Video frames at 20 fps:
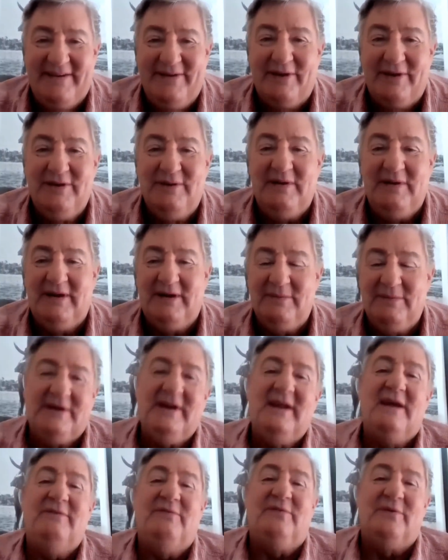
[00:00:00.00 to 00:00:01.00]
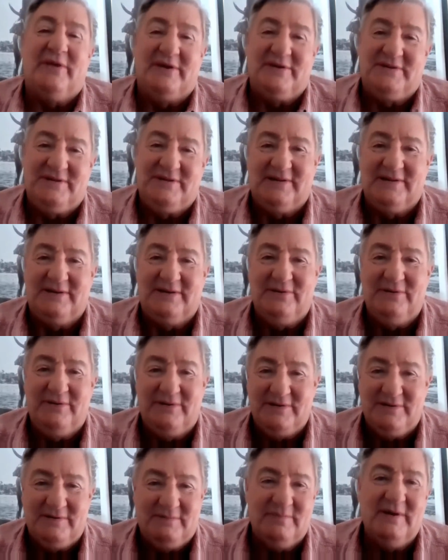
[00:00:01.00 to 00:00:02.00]
you had to be a little bit careful with those things. You
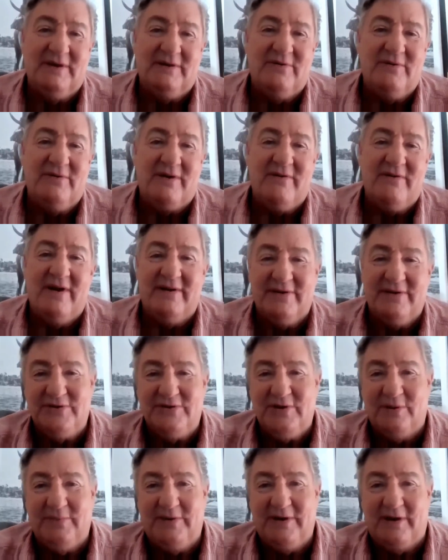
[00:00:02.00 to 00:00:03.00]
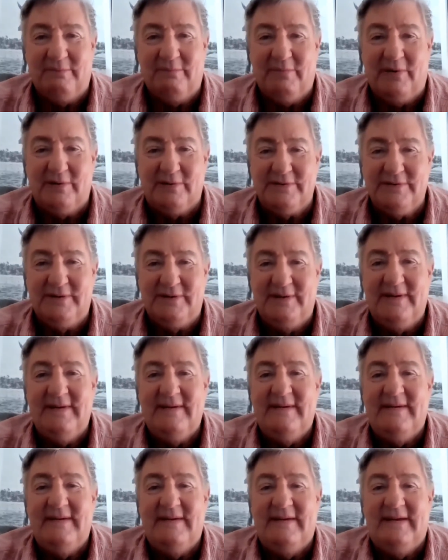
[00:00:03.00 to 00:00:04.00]
couldn't just kind of run around and chop down poles.
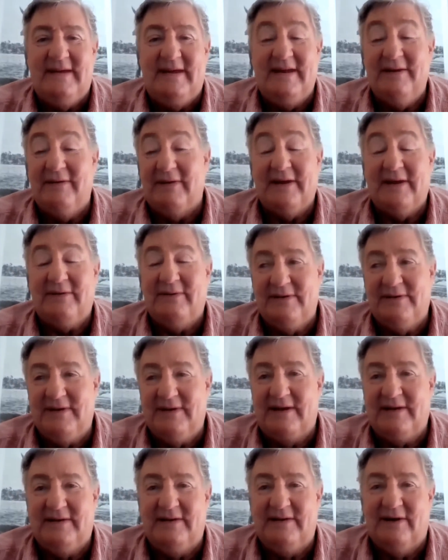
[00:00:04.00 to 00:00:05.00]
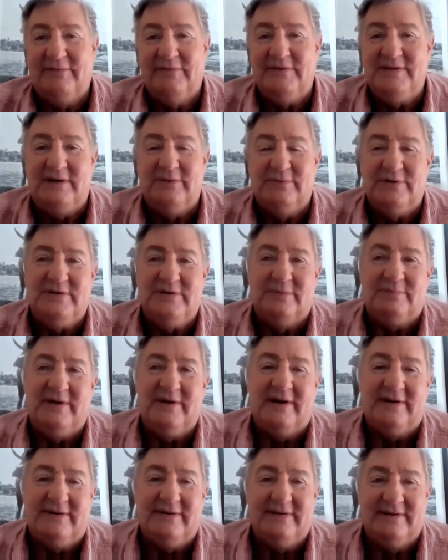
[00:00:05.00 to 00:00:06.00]
Yeah. Anyway, that's obviously he was shipped
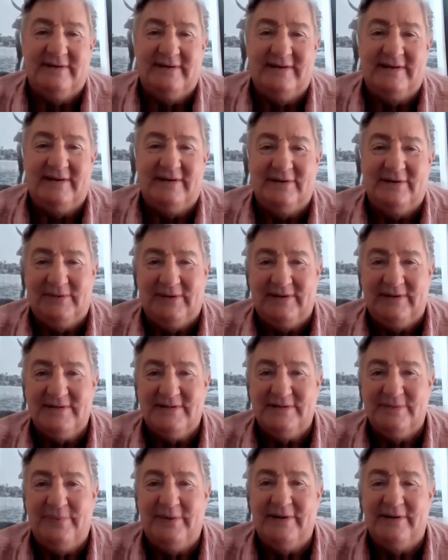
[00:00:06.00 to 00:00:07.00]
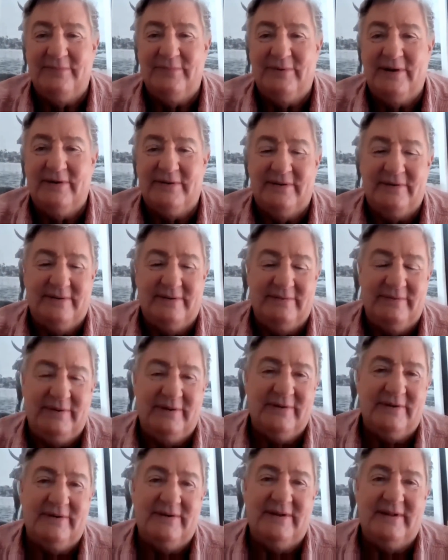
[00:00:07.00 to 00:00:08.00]
out and that whole thing disappeared and we
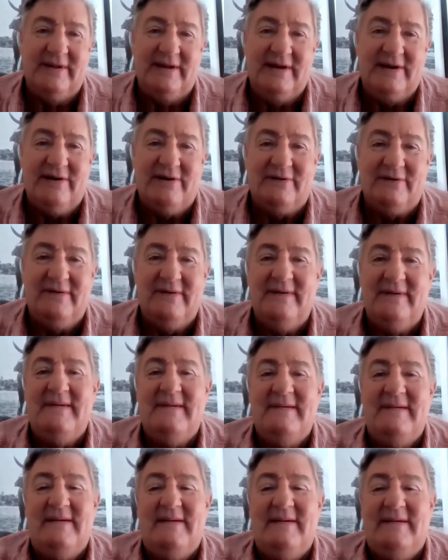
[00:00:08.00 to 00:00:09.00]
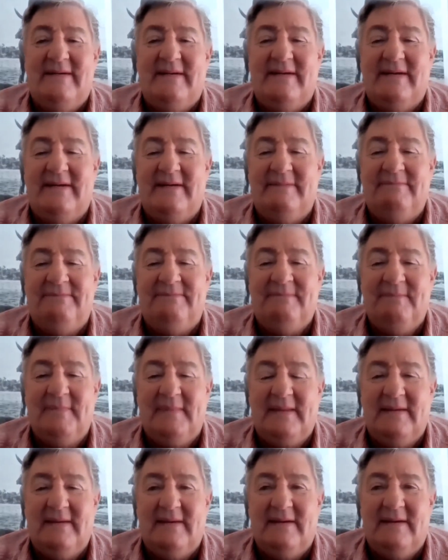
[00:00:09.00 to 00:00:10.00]
got another aircraft.
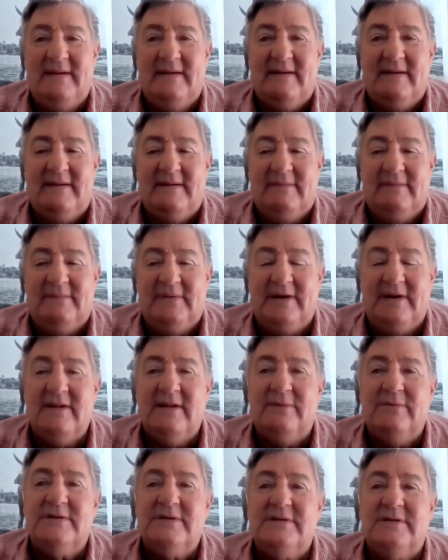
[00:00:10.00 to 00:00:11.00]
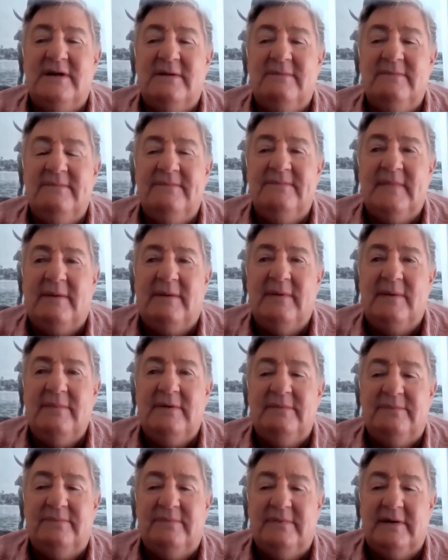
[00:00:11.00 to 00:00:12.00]
But yeah, there was, I
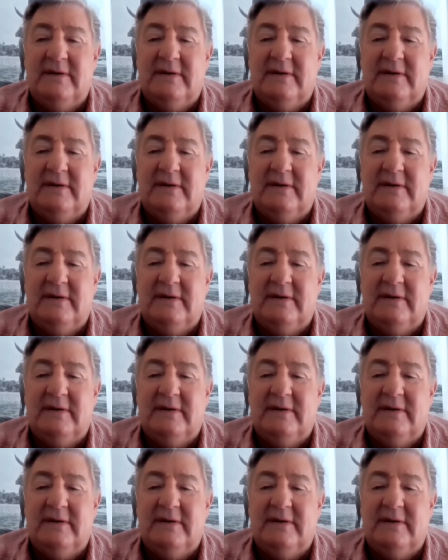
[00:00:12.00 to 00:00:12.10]
remember